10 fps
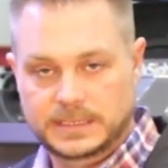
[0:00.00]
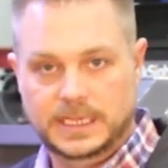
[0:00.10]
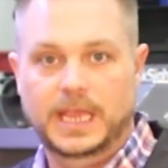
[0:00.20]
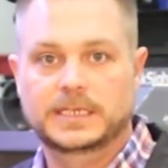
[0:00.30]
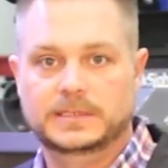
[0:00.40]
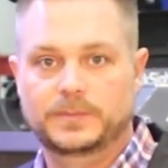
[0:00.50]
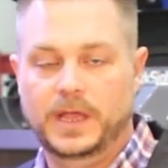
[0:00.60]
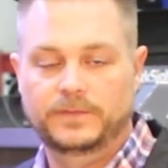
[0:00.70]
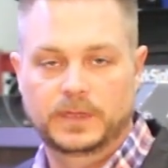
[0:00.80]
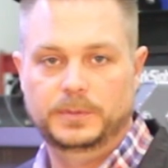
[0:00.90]
tanks
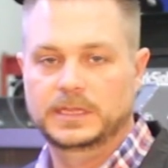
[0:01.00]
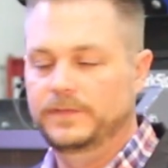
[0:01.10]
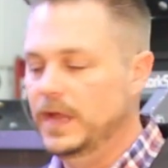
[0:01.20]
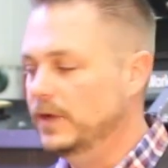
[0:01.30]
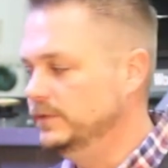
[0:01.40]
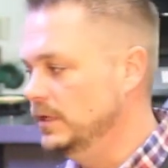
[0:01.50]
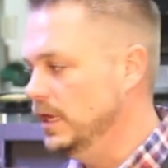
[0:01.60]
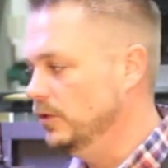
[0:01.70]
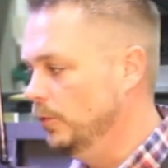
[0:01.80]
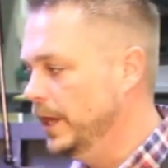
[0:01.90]
by flipping the valve to
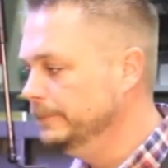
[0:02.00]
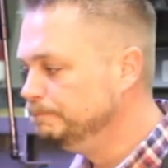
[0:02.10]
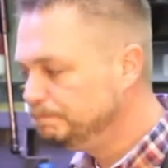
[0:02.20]
the other way.